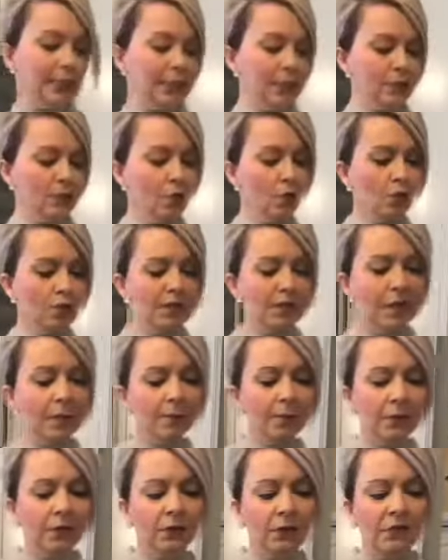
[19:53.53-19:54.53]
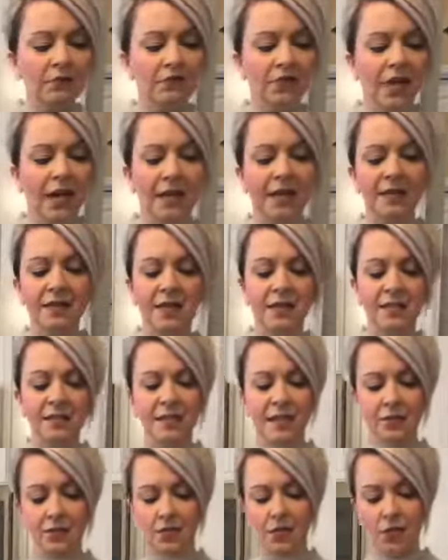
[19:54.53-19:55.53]
Don't typically find this
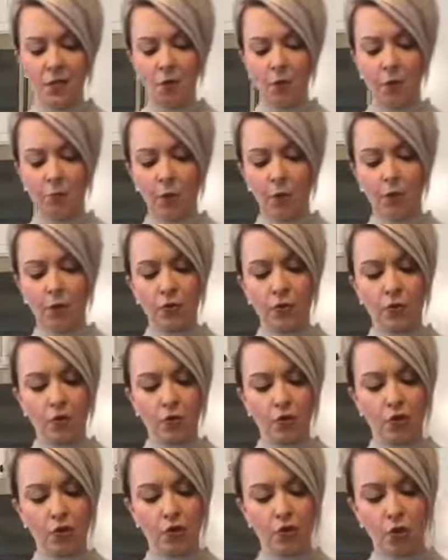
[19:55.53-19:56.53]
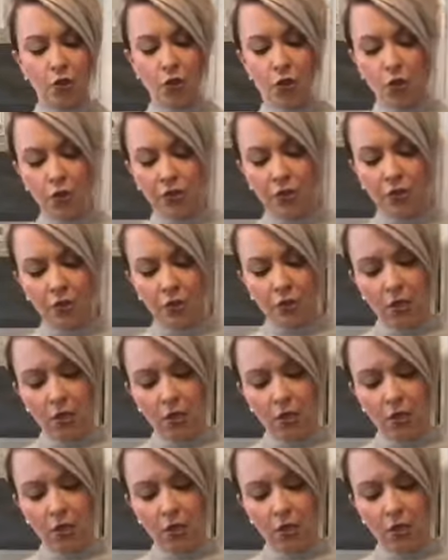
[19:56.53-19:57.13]
at Earberg's or Schnucks.